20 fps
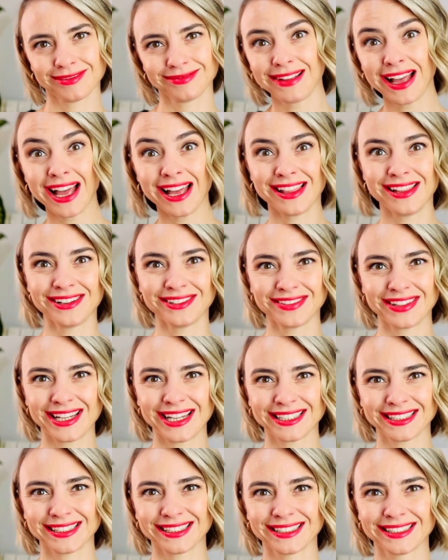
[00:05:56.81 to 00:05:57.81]
I love that.
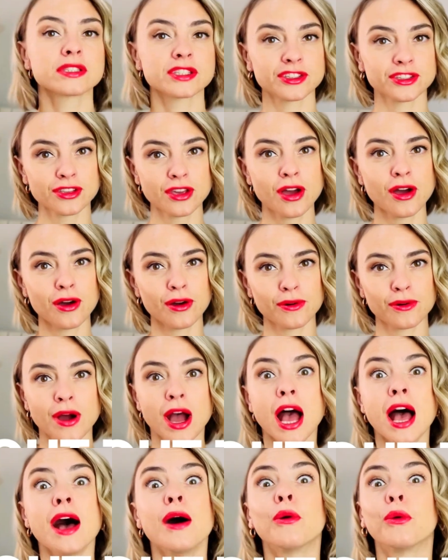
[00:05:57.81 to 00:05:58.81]
So
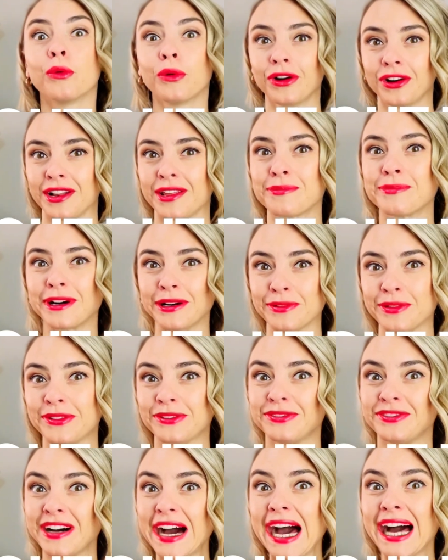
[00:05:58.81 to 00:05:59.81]
what about the
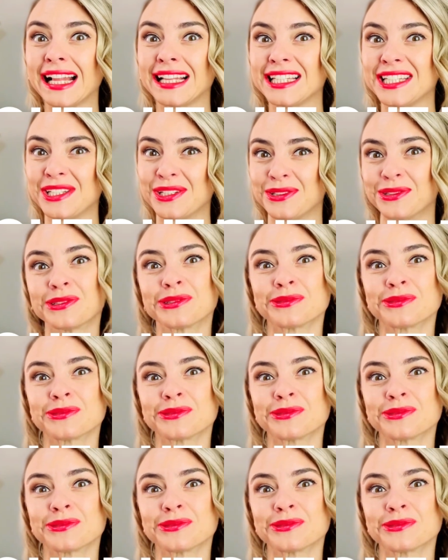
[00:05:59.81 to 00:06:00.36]
value?